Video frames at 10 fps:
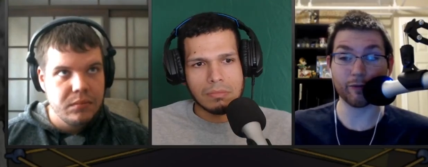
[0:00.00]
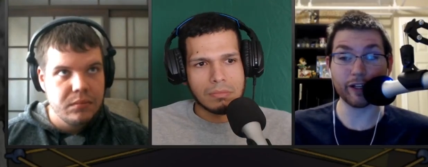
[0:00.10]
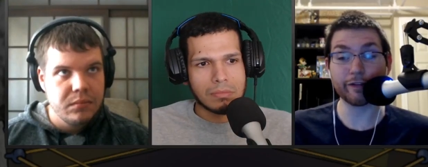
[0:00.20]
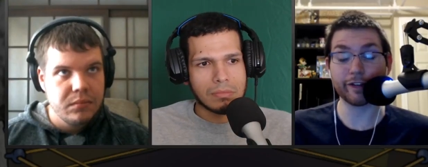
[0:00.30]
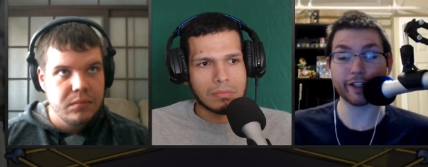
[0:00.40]

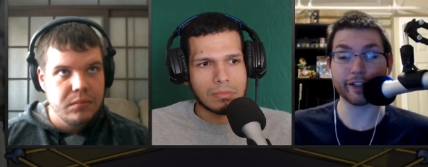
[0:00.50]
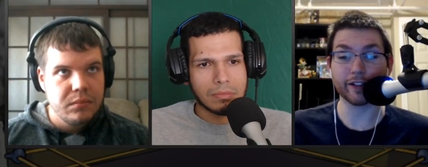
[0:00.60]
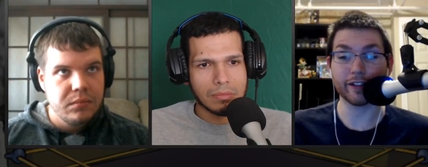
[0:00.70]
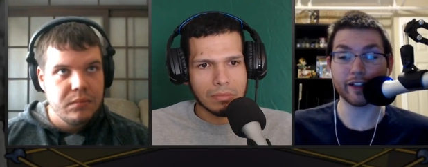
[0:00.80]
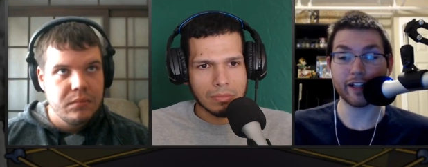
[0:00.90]
Speaker 1: we
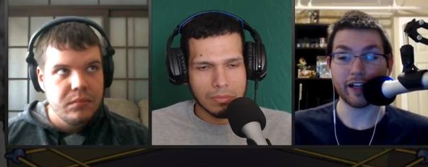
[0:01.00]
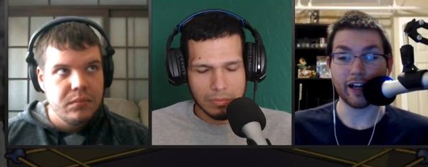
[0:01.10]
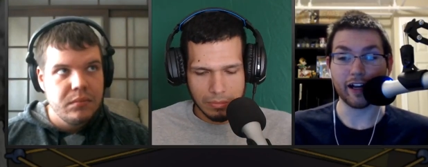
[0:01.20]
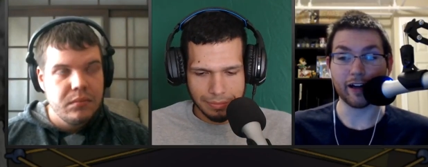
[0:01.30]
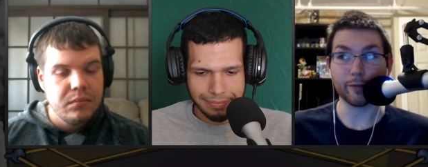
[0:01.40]
feel.
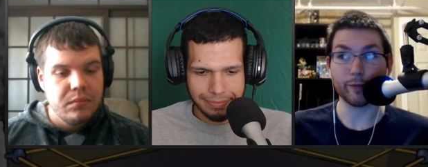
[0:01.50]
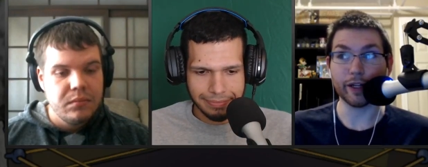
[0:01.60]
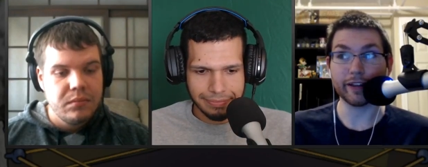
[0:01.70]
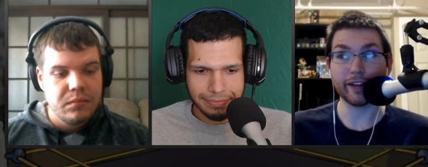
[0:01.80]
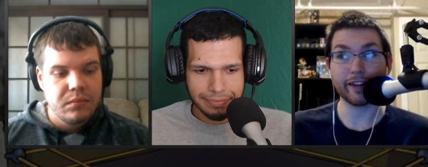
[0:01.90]
Um,
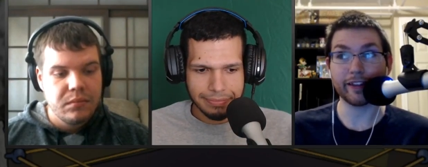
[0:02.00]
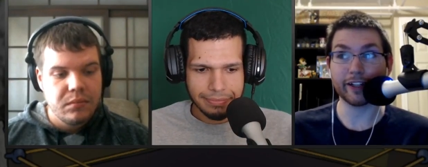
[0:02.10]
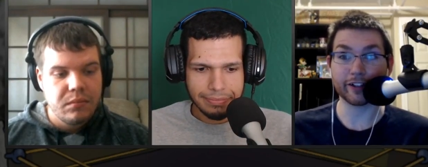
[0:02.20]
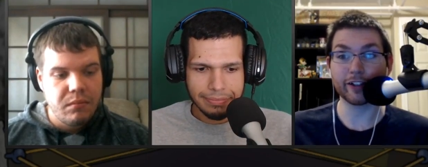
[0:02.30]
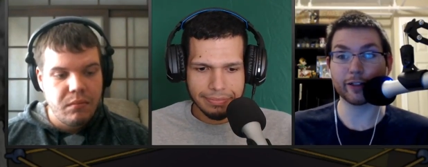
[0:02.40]
but
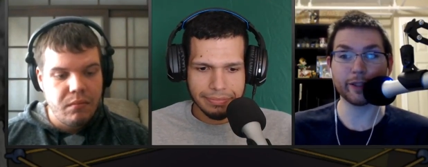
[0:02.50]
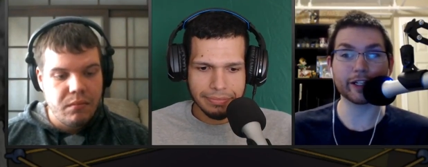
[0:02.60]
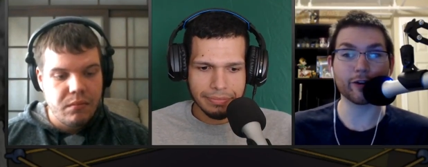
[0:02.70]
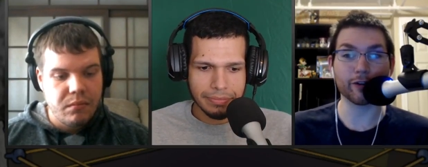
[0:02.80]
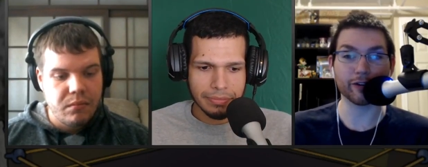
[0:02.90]
there could
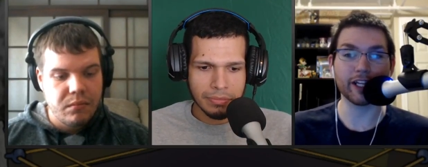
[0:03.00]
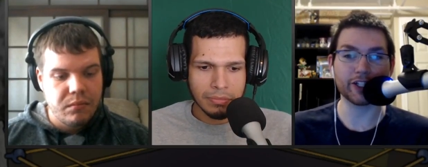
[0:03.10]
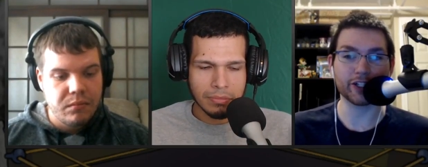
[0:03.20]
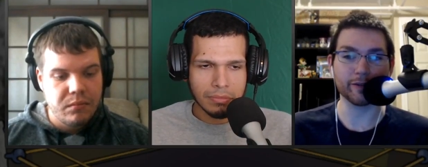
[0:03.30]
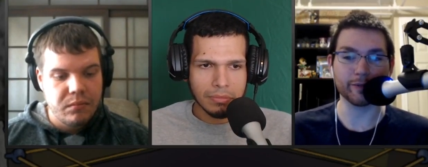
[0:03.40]
be a
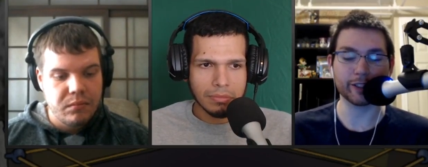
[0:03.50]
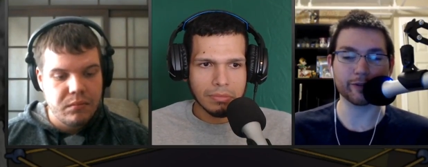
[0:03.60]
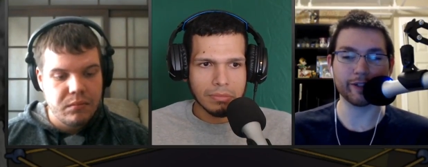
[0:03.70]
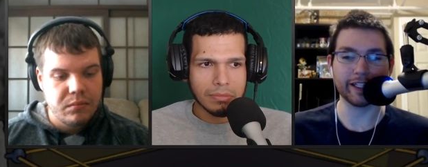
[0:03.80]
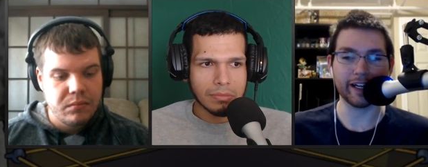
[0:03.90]
correlation
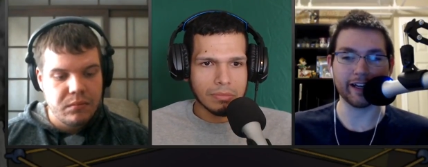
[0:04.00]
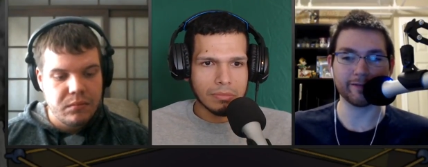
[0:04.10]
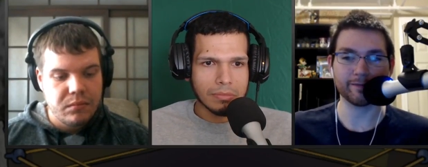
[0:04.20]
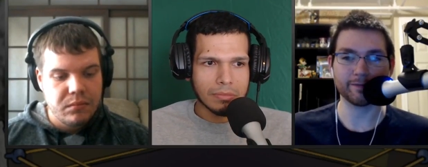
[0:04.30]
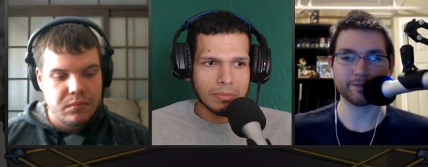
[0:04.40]
between that.
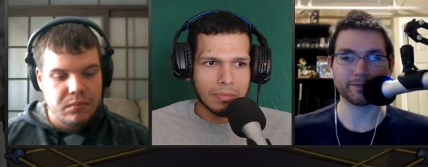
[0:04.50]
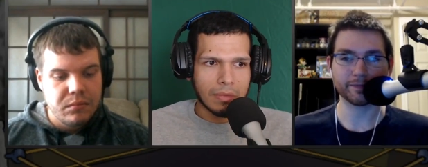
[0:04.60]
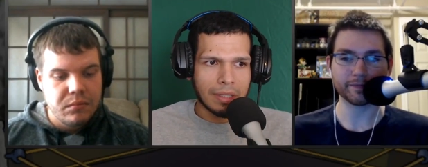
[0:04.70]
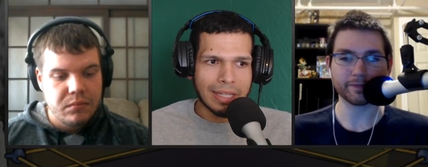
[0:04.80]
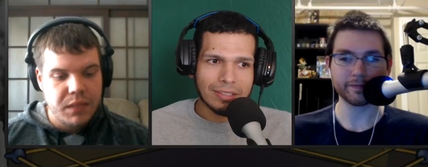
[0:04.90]

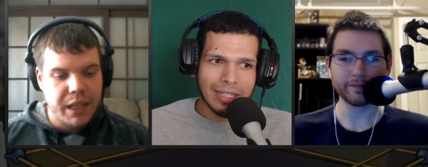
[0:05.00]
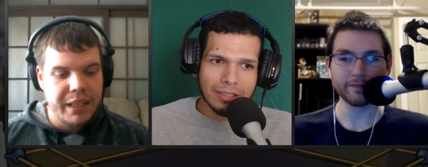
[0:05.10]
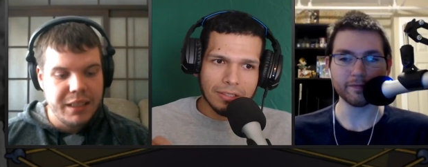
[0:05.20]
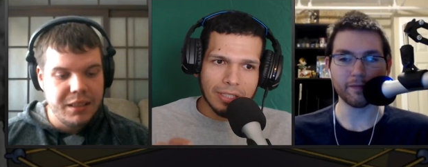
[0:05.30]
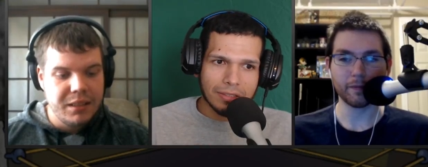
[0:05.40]
Speaker 2: And that's not
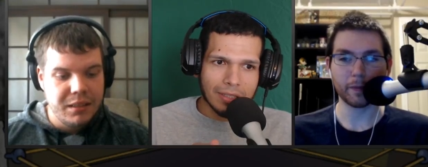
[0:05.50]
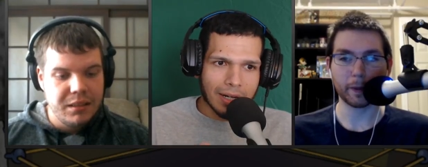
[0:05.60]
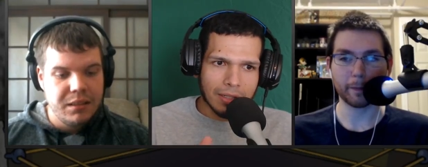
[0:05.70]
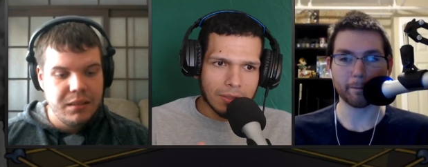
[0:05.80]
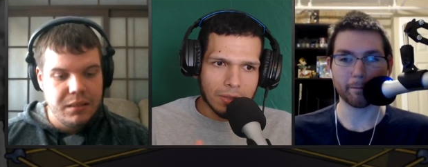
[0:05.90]
yeah, to say it's
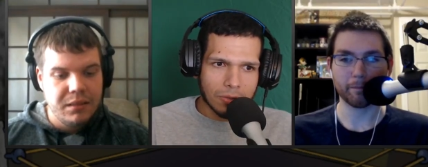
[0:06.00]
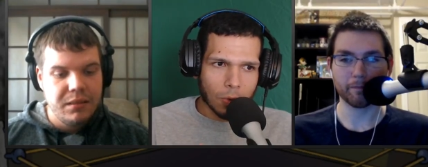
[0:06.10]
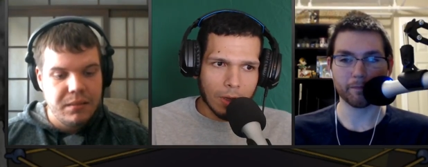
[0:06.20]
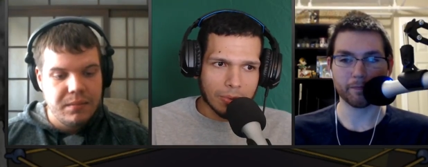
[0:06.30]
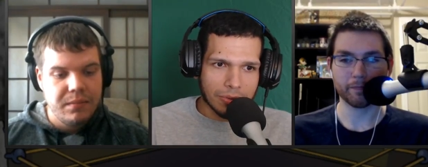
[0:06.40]
not an
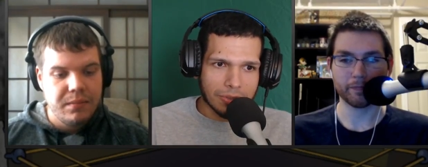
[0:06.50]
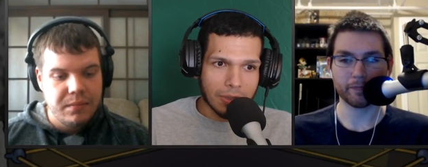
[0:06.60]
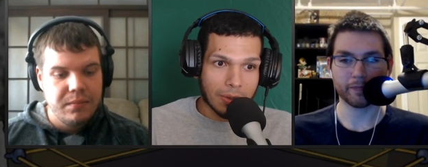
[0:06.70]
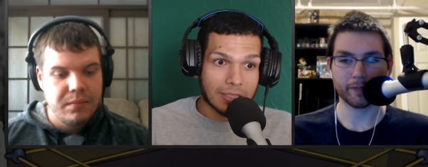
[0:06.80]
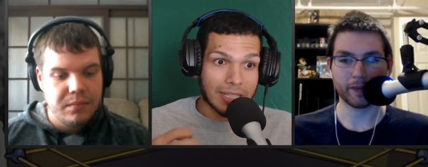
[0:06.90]
enjoyable
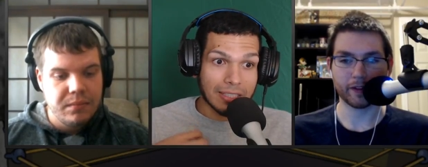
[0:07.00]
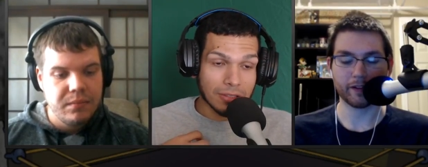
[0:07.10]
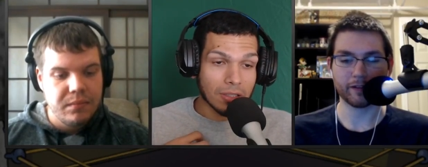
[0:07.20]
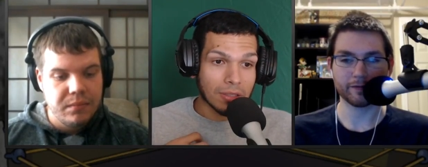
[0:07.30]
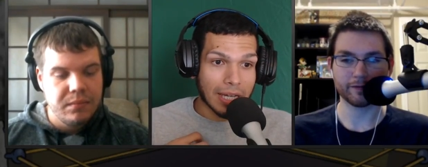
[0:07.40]
show, because I
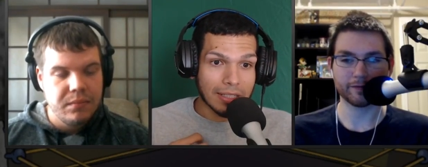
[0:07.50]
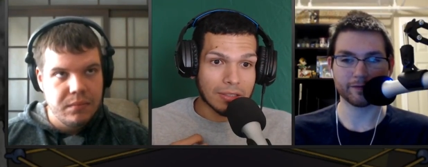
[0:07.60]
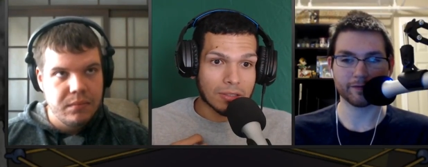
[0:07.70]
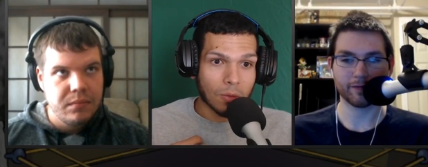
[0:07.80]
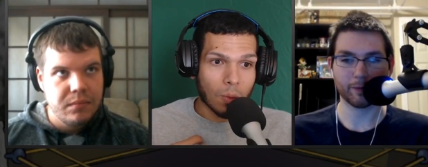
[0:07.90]
still like
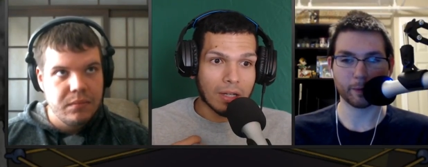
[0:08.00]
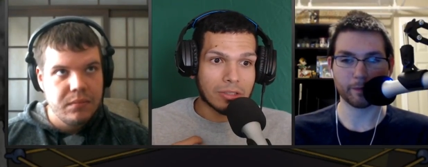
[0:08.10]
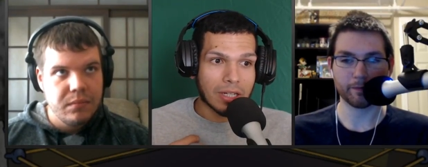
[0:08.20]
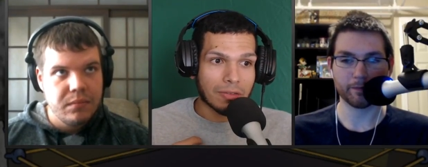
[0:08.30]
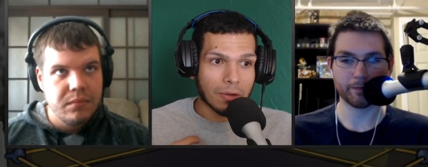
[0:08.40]
to
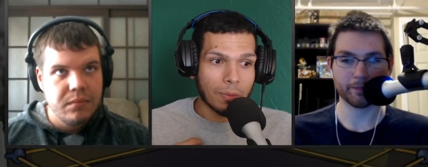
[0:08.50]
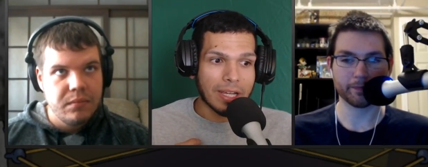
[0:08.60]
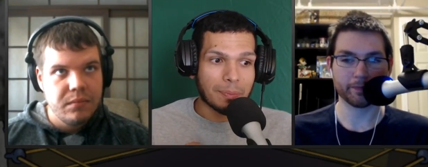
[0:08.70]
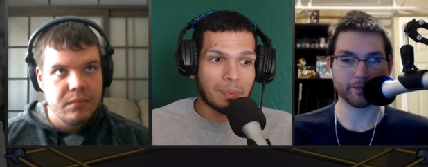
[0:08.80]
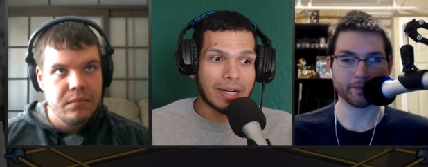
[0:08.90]
watch it every
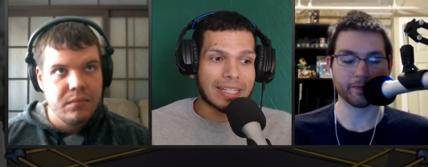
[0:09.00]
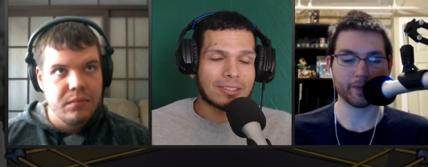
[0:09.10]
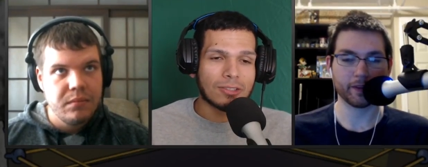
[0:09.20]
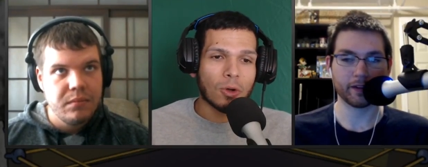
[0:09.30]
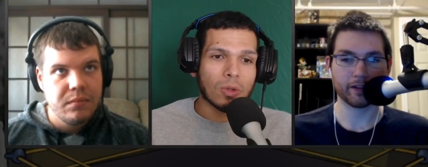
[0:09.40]
week, but
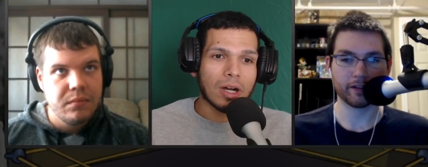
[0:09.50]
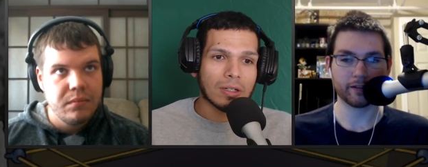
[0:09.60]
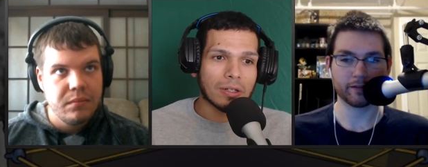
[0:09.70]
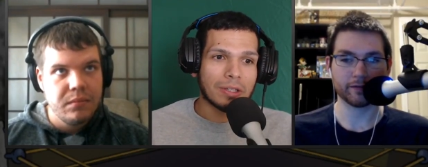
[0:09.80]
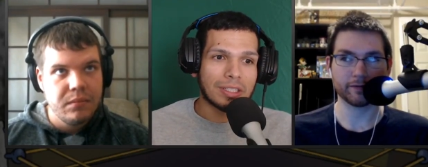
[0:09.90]
it's no
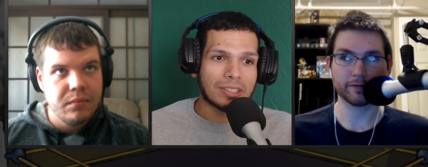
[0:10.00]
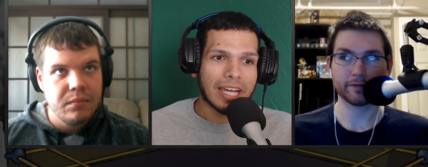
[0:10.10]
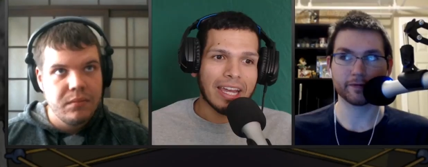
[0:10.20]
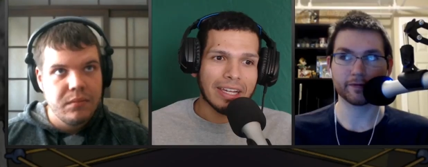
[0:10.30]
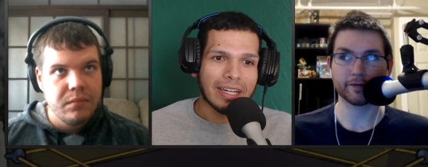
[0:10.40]
longer this,
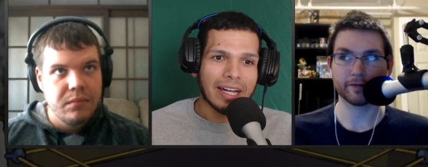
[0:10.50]
hey,